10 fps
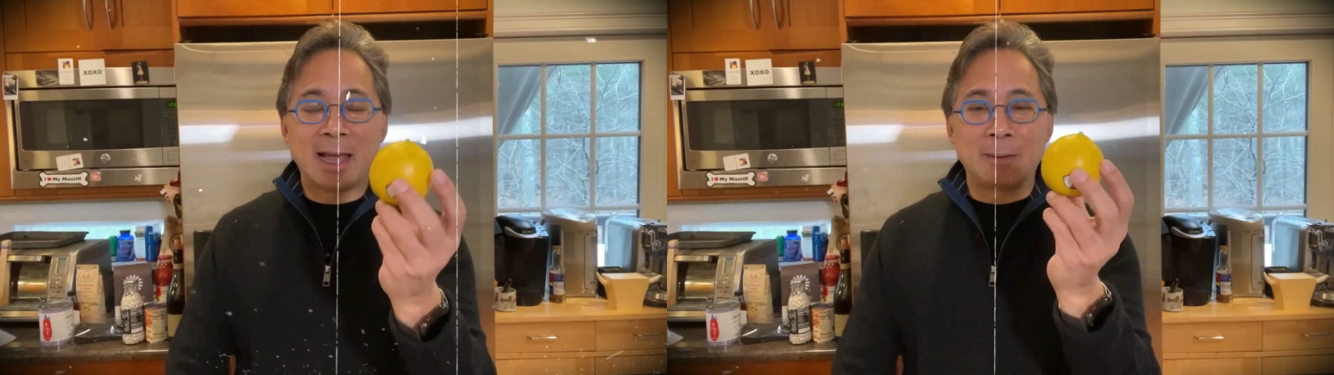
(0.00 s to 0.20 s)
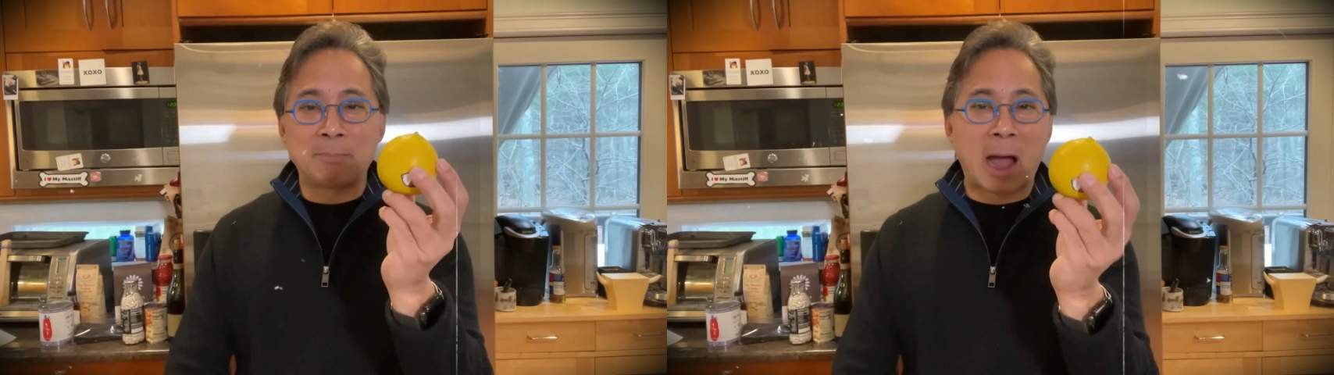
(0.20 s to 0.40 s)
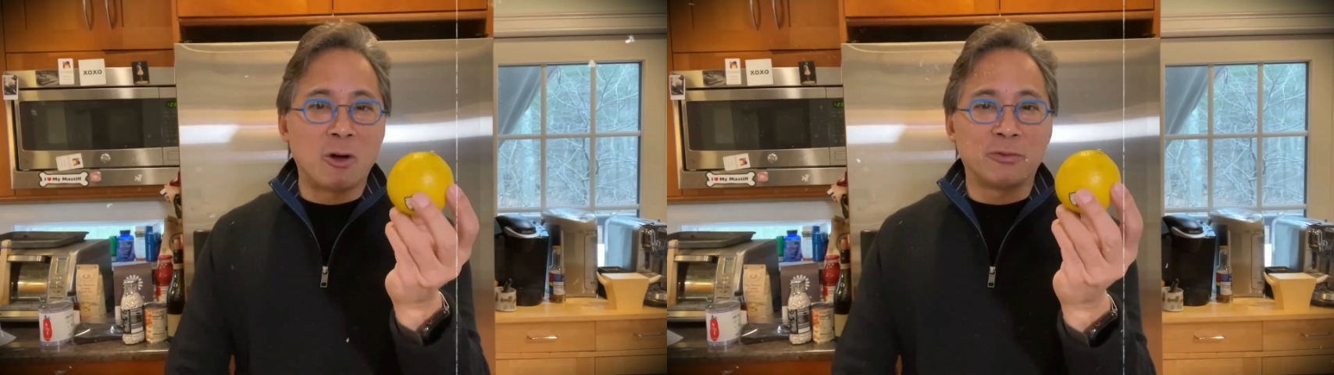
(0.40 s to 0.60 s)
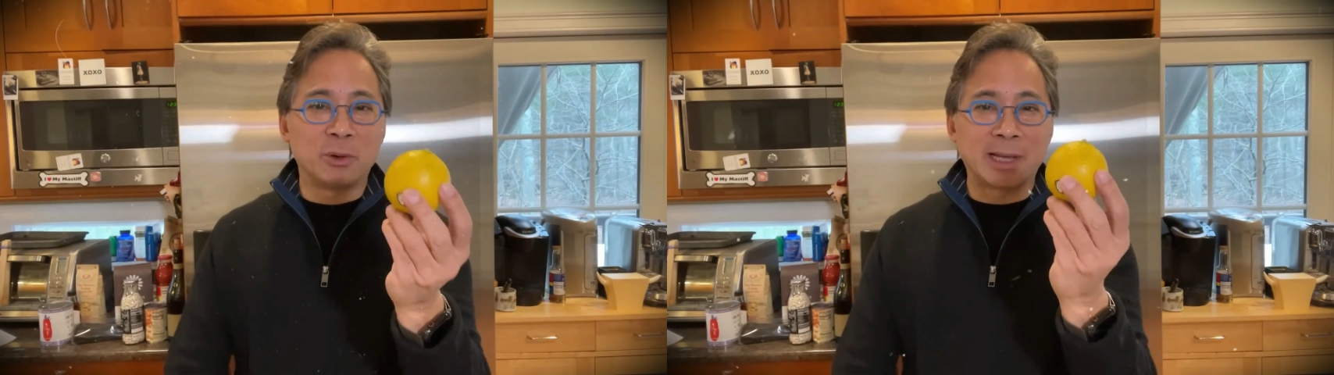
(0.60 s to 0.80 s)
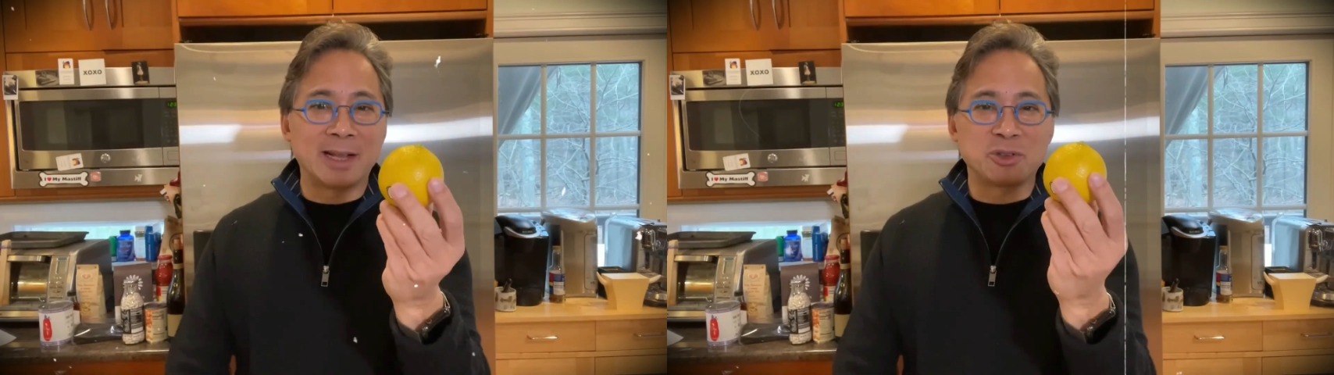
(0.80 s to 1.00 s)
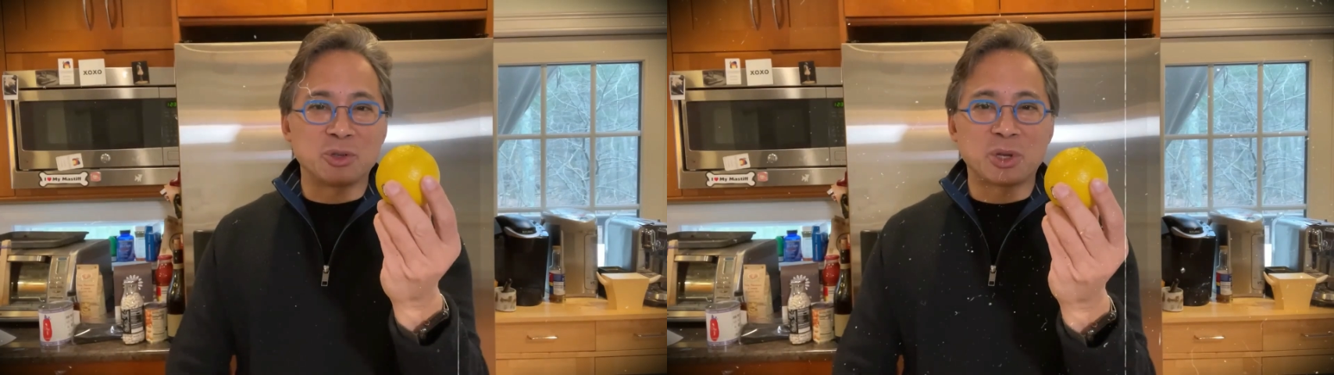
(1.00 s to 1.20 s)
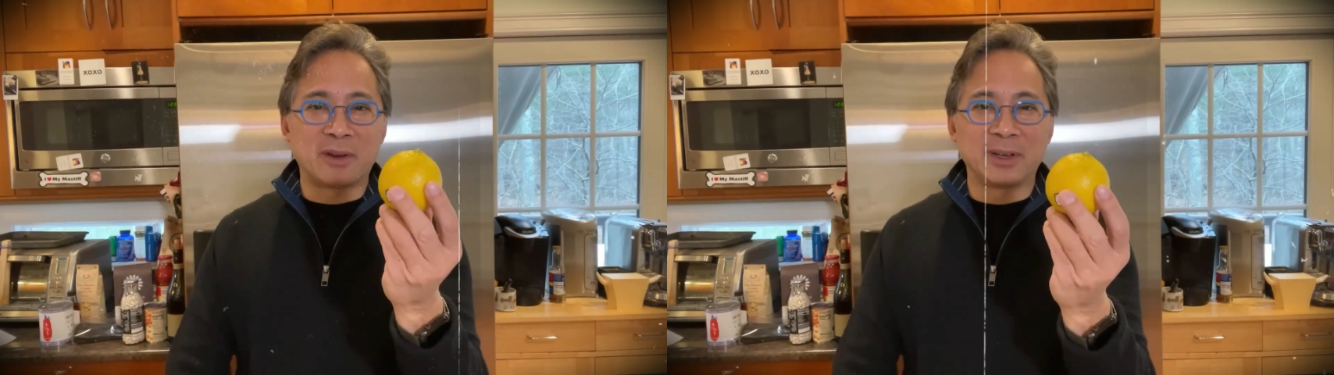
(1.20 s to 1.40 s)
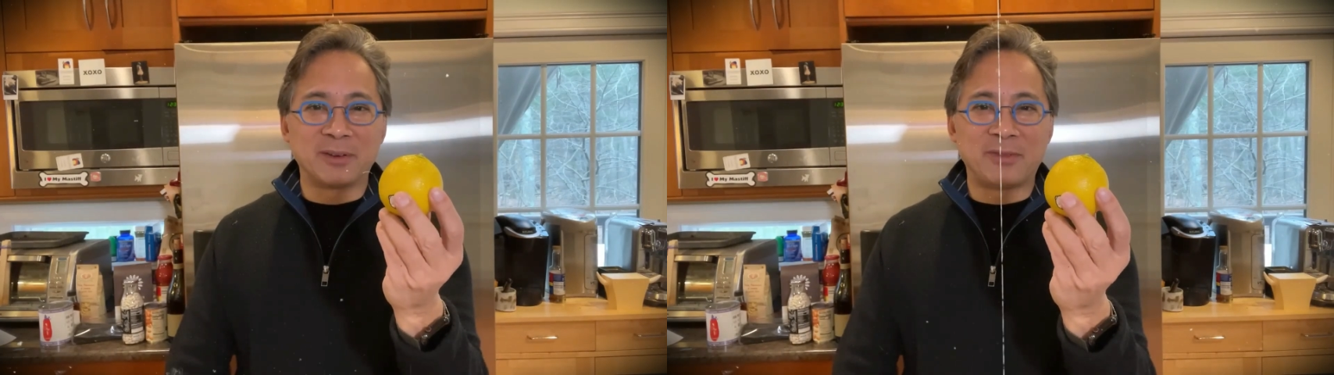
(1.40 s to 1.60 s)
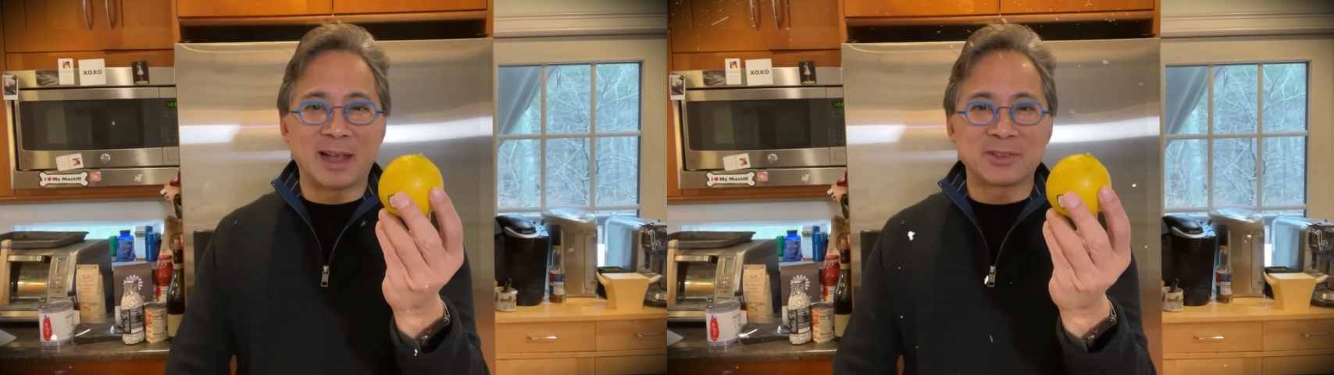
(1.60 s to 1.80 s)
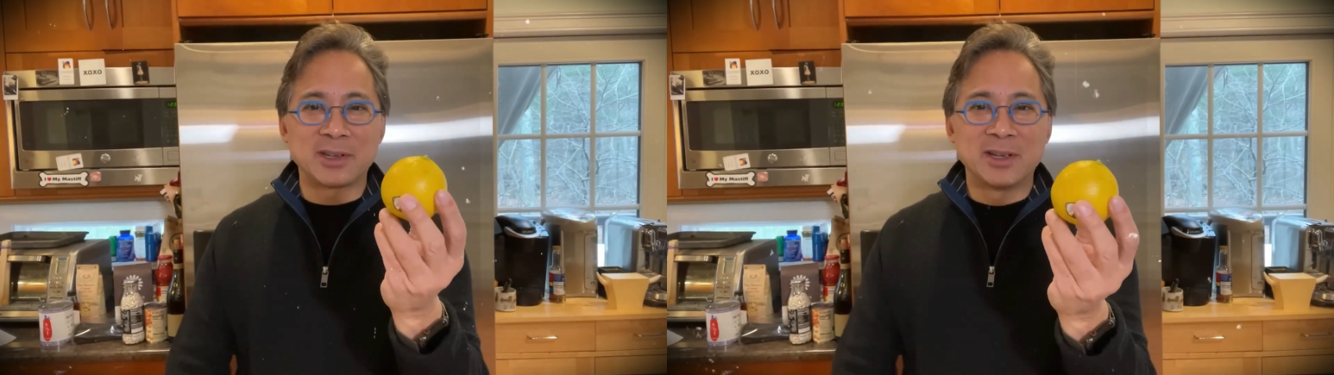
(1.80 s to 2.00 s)
had powerful cancer-starving
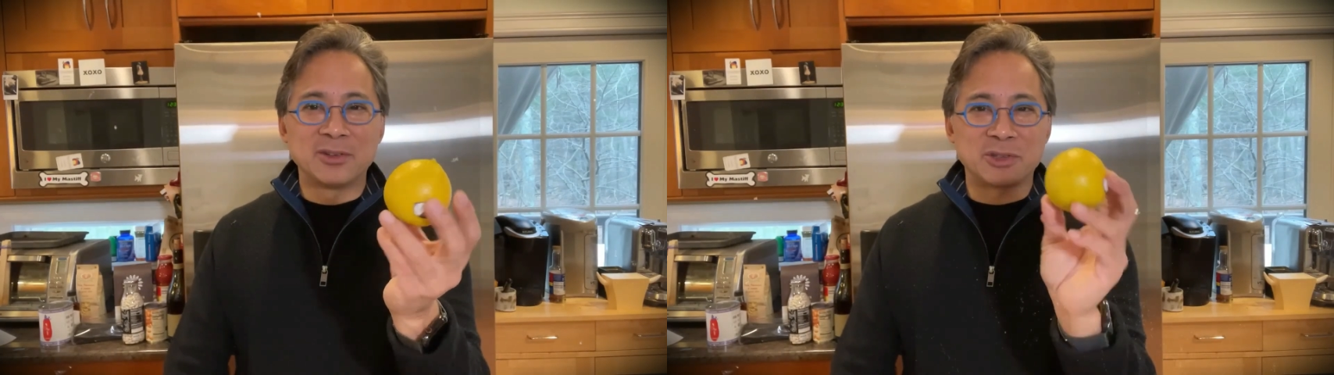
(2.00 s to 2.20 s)
effects.